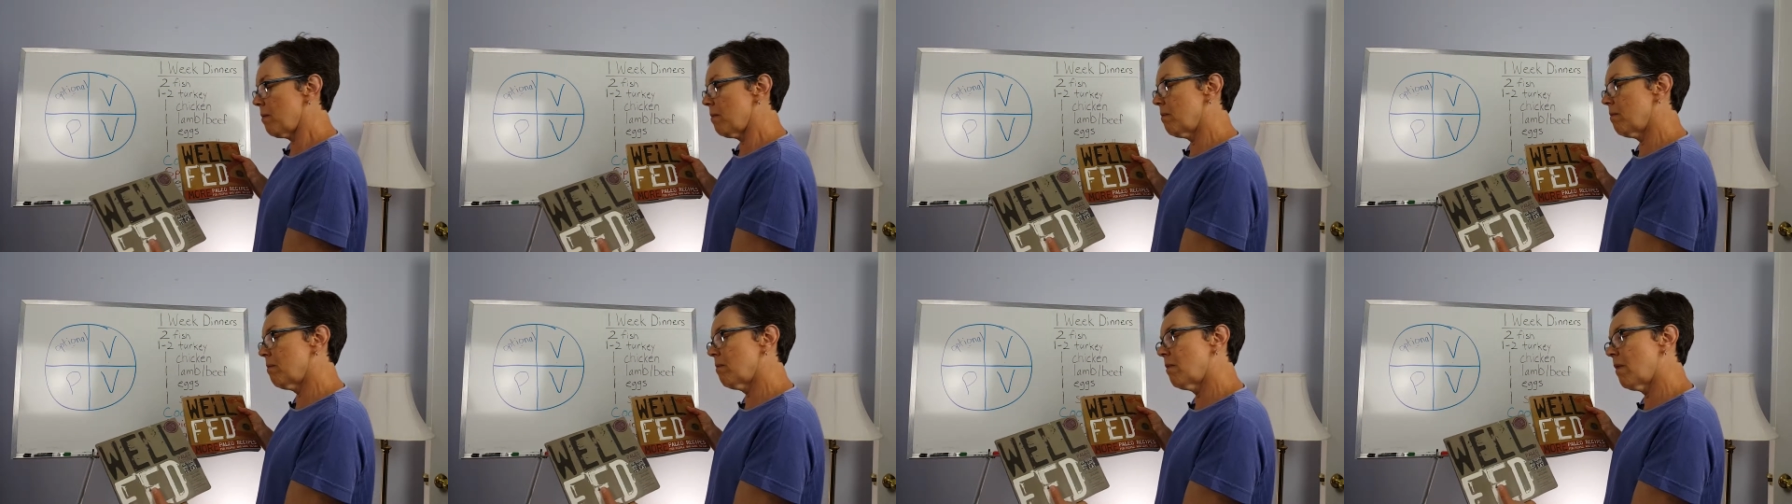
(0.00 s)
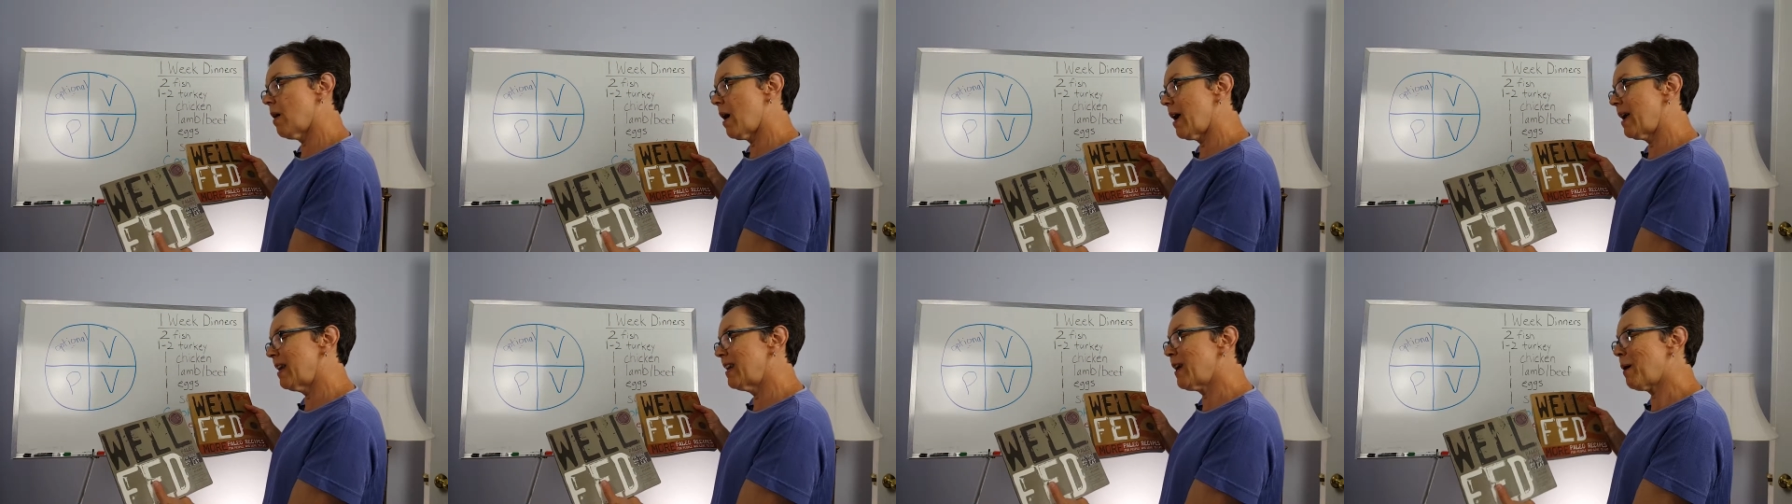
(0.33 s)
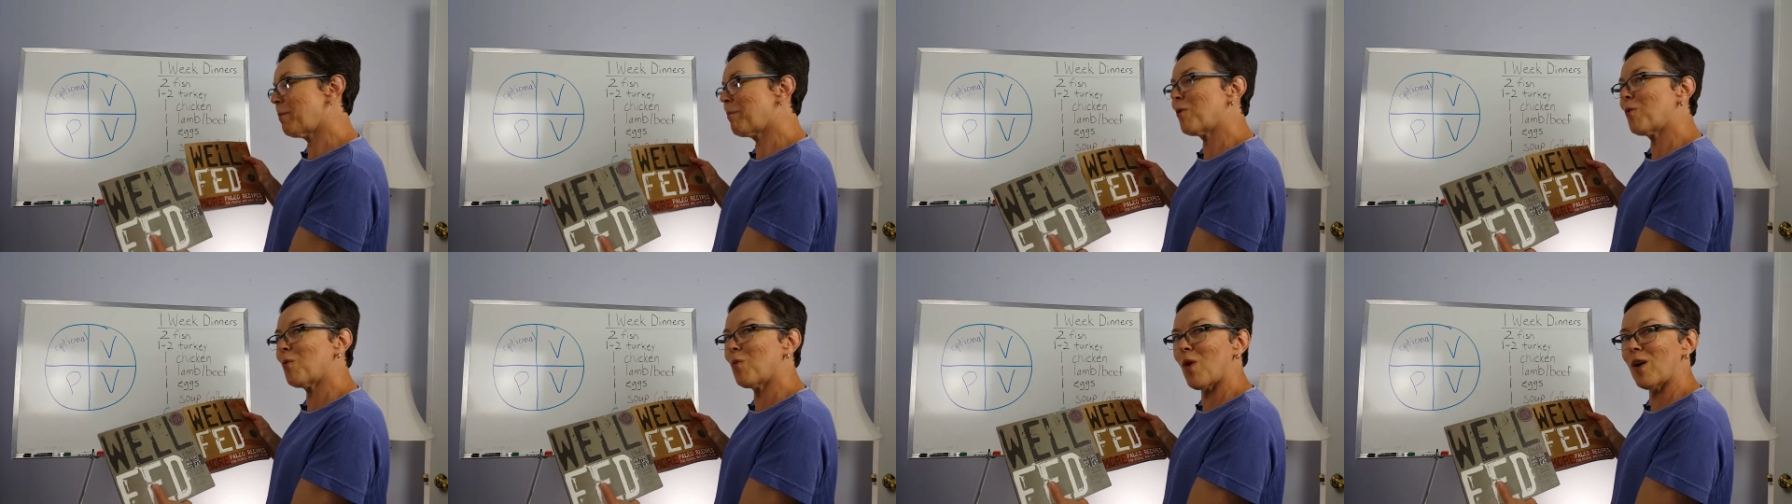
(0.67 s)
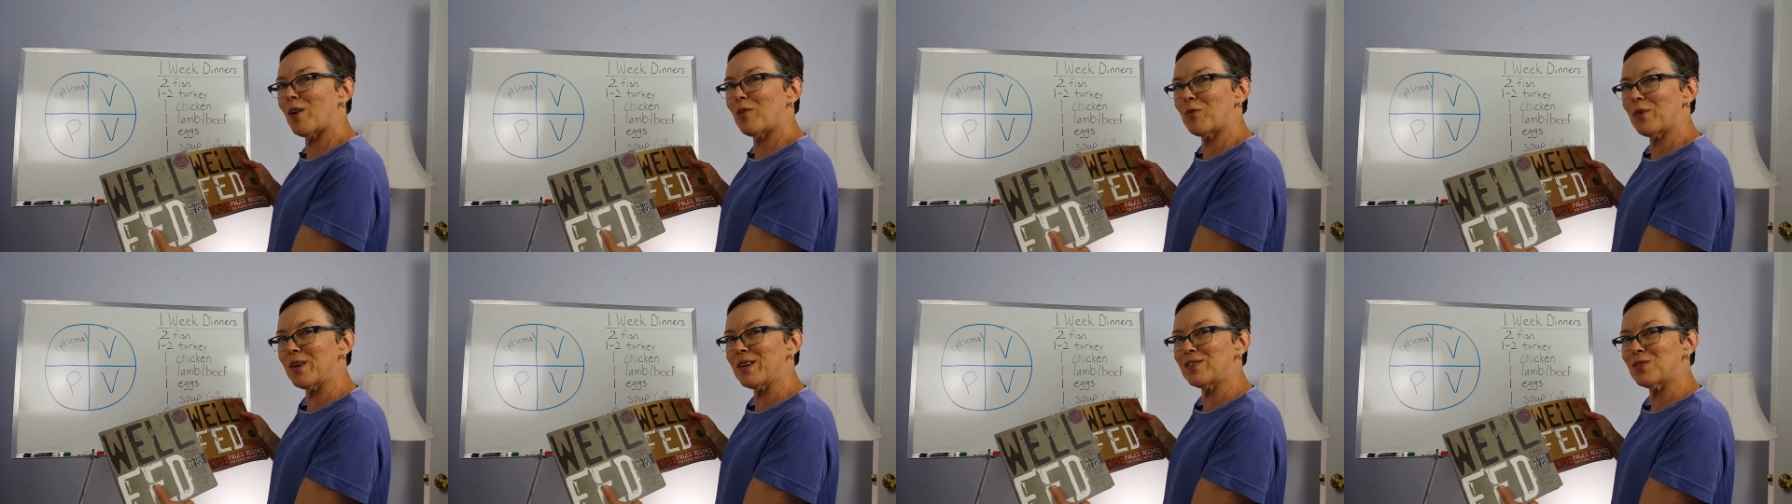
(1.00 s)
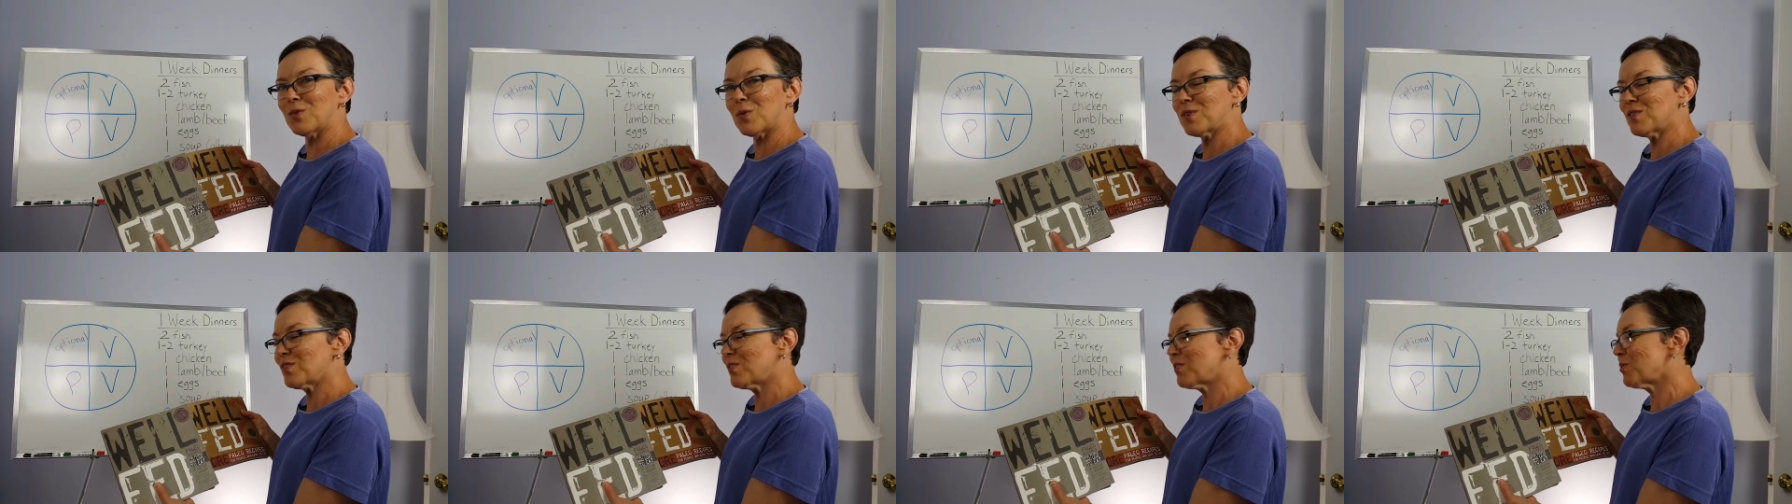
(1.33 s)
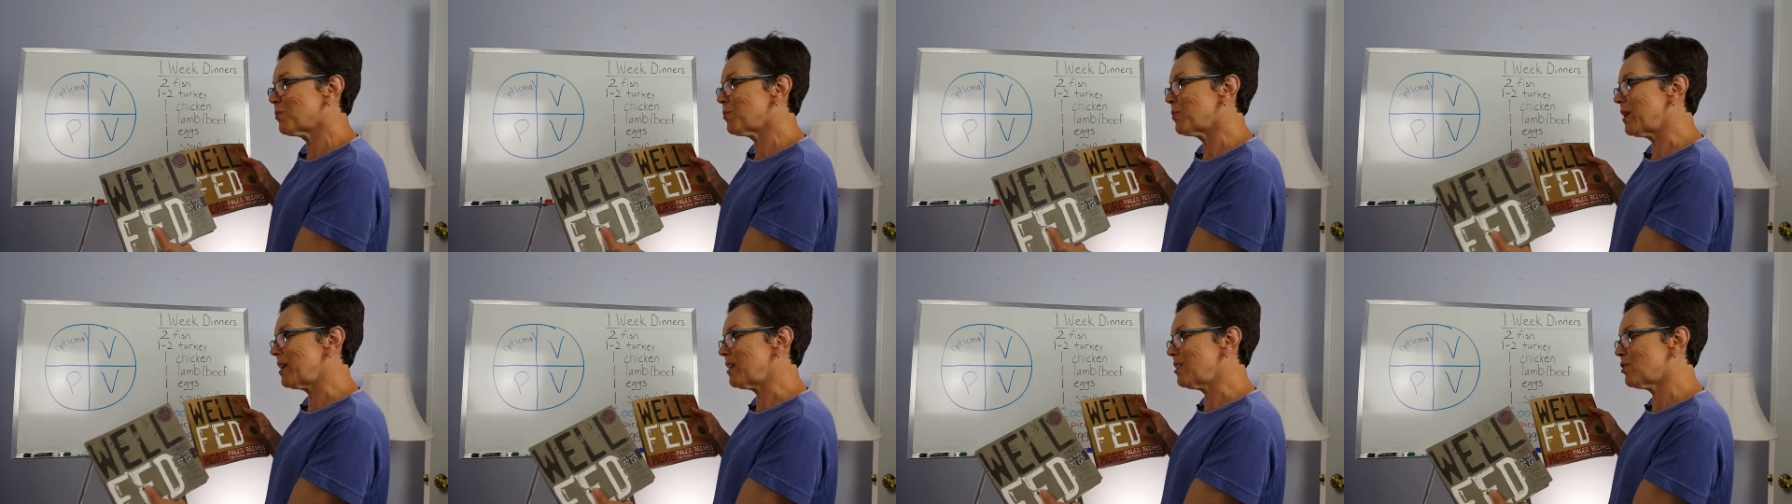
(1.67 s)
My number one resource
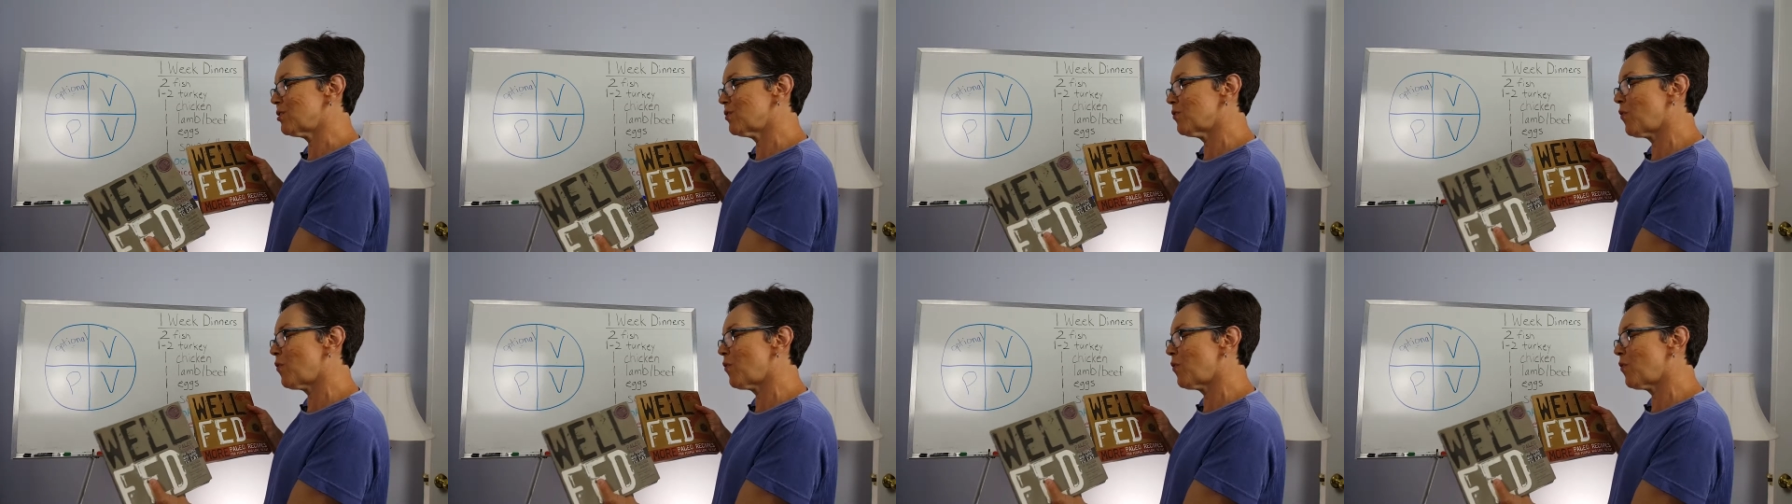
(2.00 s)
to reach